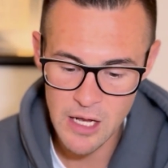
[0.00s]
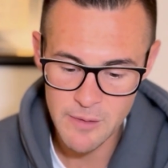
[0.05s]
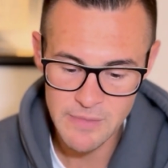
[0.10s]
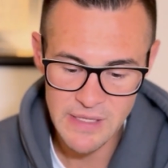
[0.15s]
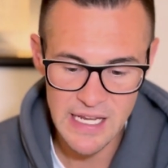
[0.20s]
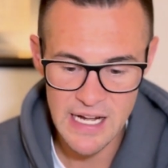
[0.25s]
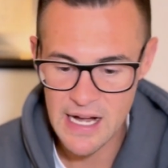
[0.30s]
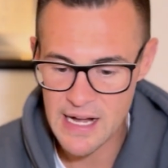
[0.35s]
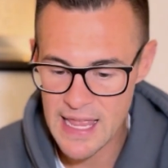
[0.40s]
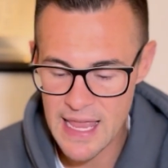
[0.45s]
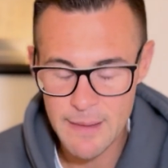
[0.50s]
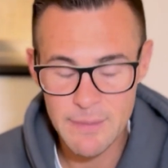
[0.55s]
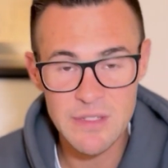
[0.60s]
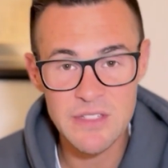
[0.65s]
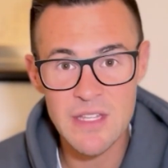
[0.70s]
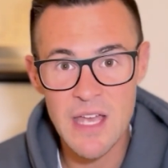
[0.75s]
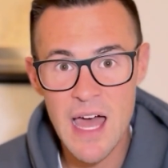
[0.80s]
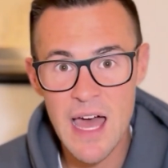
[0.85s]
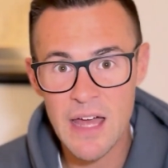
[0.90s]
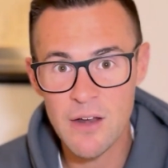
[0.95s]
Get on
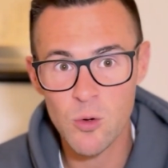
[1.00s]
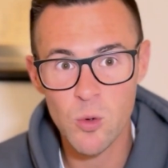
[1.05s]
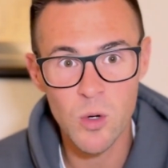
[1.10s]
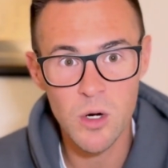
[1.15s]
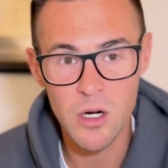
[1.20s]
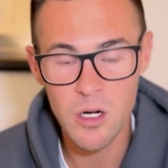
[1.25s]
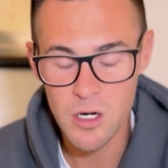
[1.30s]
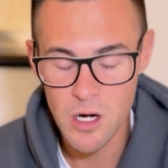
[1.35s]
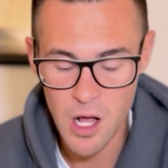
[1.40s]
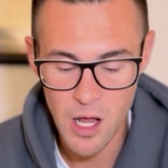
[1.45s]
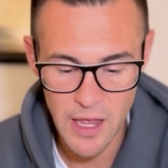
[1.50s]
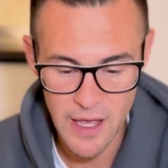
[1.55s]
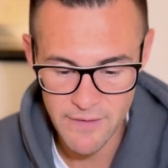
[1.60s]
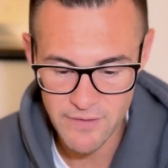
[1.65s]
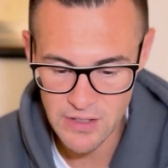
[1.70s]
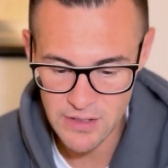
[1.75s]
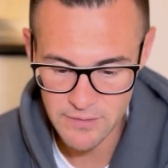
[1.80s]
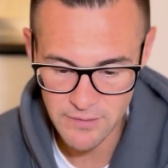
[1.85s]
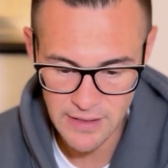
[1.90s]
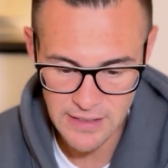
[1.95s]
Amazon, or I'll have
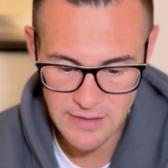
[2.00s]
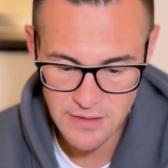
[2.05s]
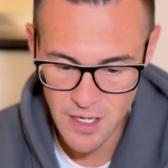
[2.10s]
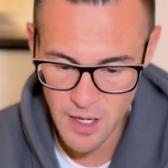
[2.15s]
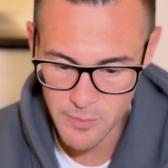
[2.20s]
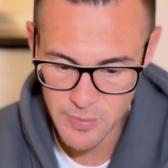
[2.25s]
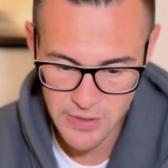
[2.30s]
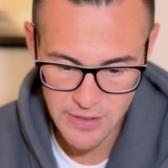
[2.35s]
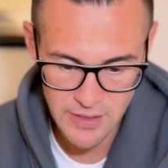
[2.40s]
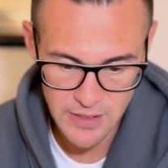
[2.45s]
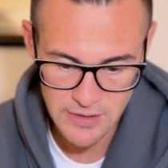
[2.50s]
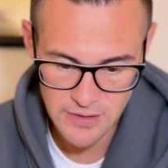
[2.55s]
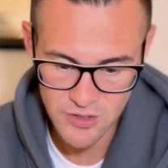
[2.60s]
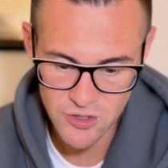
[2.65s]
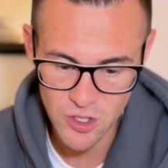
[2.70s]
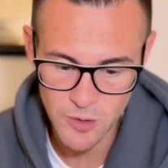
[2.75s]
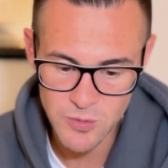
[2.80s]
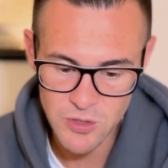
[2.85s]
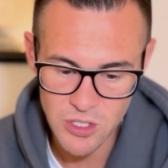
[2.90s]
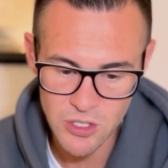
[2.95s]
it linked up in the
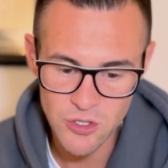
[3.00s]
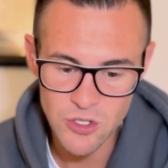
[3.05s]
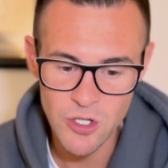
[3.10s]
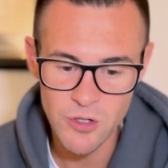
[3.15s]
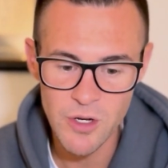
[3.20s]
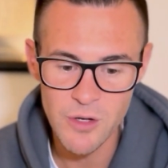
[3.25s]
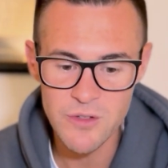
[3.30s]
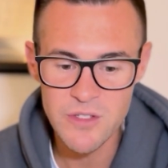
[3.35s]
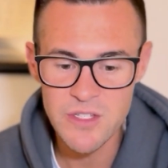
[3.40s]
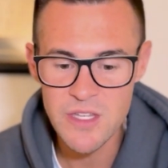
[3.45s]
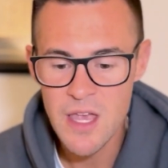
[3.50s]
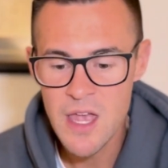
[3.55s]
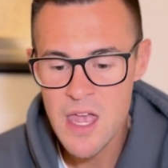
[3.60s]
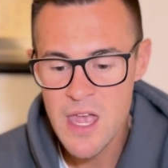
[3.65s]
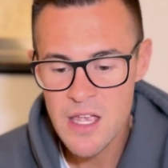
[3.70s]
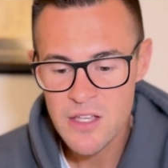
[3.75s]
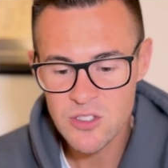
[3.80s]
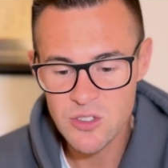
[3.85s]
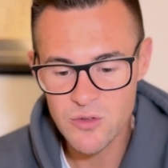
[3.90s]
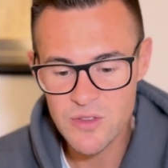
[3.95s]
description or show notes.
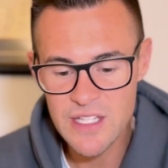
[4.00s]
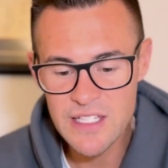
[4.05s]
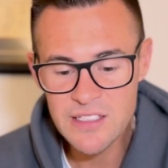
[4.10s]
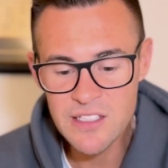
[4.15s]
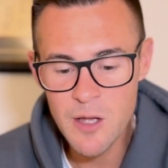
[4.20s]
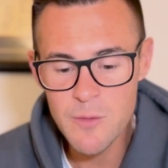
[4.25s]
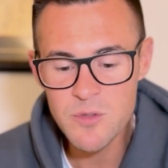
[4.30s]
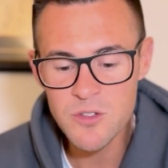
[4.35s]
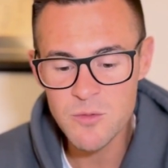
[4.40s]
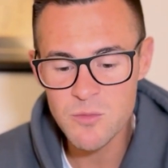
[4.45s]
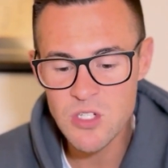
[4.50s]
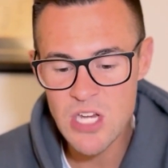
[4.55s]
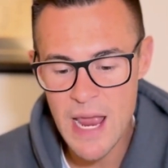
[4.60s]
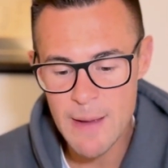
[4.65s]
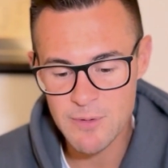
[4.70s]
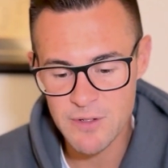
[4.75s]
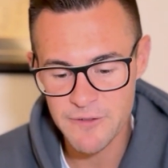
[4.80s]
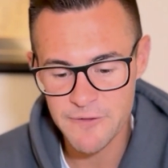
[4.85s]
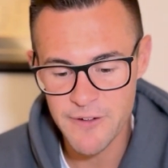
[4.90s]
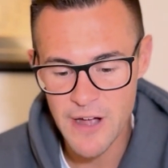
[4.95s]
So this comes from
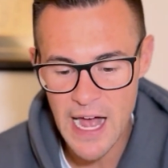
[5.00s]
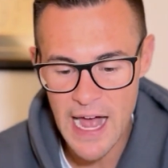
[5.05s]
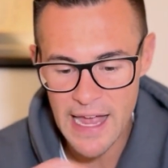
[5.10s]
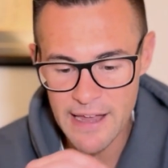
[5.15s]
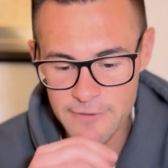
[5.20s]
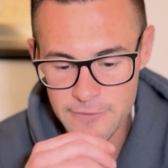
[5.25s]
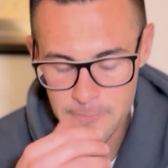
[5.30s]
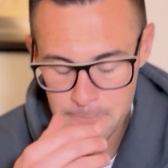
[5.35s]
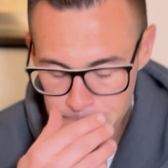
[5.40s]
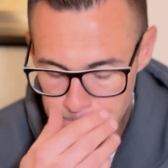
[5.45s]
chapter 5.